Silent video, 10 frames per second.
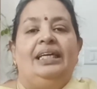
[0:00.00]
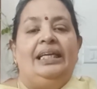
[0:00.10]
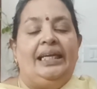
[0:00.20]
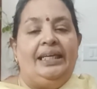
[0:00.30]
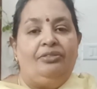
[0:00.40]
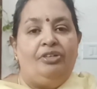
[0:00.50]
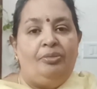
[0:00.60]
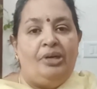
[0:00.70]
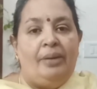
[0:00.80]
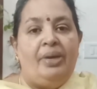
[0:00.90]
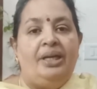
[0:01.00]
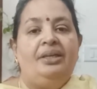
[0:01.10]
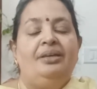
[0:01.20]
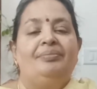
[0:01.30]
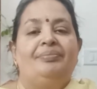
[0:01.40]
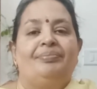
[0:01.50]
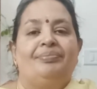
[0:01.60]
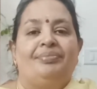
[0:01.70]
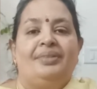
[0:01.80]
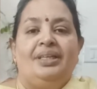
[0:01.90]
Learning from Ramayana,
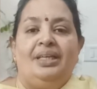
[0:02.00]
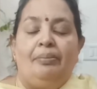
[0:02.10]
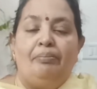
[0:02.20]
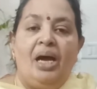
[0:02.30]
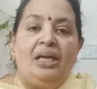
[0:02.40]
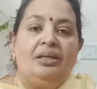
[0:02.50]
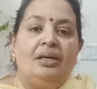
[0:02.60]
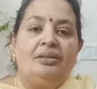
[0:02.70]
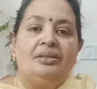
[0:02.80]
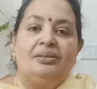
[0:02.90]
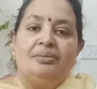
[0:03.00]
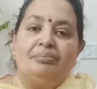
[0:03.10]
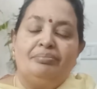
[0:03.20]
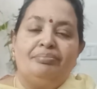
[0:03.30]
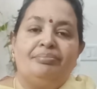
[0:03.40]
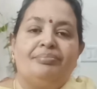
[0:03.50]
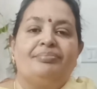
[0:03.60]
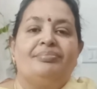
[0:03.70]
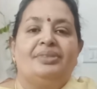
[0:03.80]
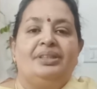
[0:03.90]
Balkant
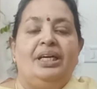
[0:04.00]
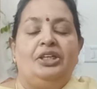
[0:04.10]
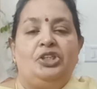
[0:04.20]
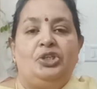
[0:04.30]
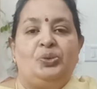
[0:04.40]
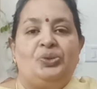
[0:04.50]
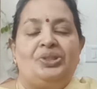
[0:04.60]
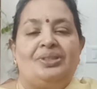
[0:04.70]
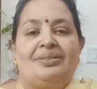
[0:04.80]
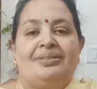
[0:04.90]
continues.